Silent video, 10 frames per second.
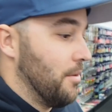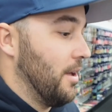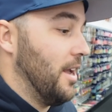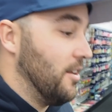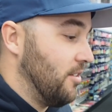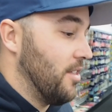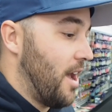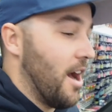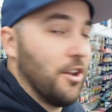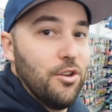easy they
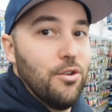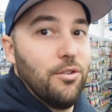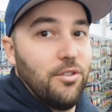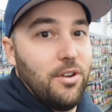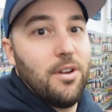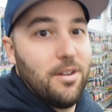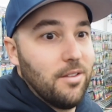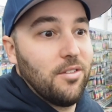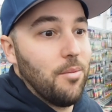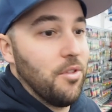are to use and
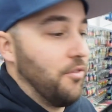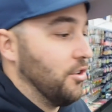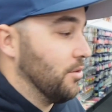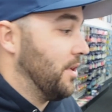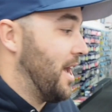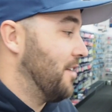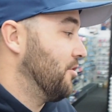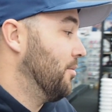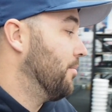some of the fish that we catch on them.